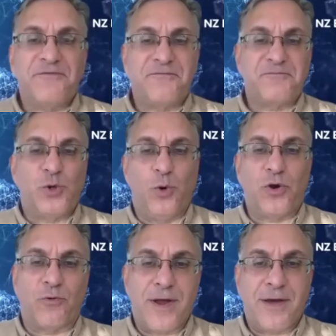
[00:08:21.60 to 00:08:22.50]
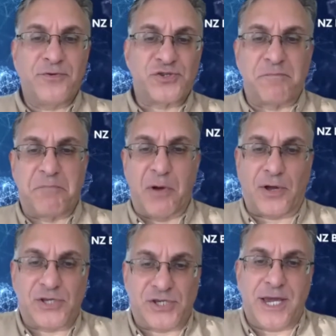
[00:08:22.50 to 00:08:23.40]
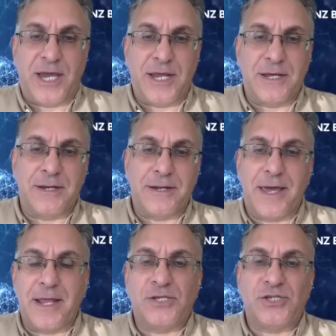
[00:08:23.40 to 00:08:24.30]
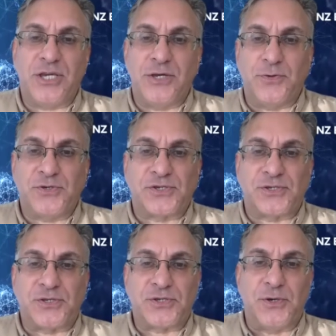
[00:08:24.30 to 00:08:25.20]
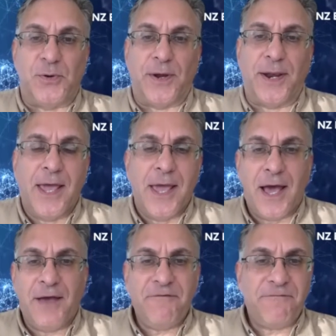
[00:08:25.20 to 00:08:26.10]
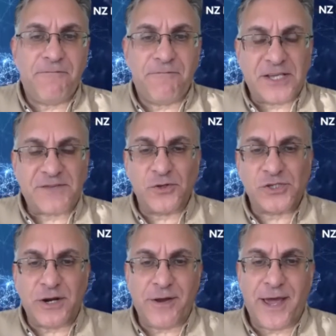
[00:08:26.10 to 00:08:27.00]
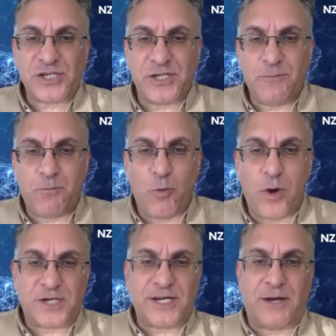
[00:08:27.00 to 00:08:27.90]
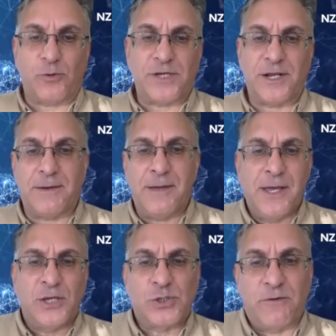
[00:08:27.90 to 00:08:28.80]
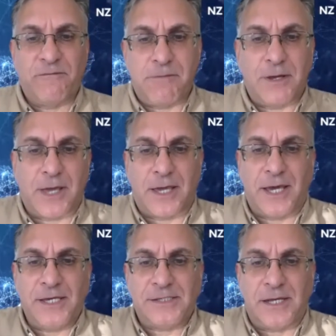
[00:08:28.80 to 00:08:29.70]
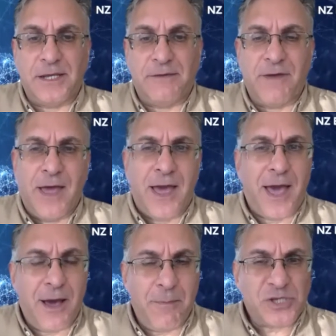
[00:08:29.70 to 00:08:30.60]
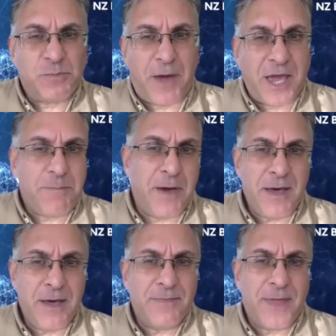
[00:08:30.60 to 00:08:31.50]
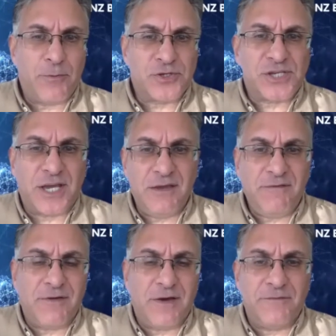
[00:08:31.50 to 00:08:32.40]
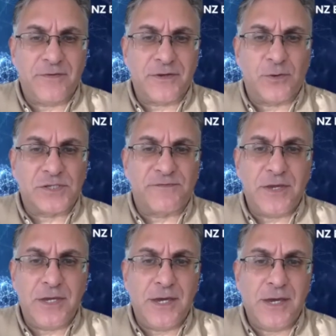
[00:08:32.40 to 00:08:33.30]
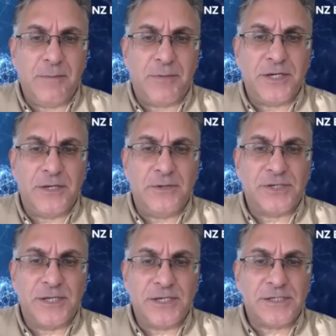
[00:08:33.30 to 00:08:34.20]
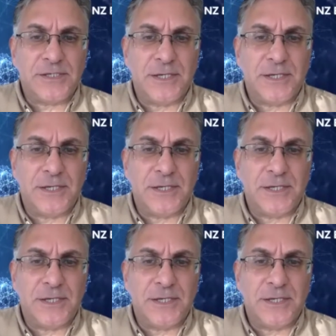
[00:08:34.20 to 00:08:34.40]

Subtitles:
talk around sort of blockchain and energy use and so on. Has Fonterra actually worked out or done a sort of a case study of how much paper they will save over the course of a year by using this?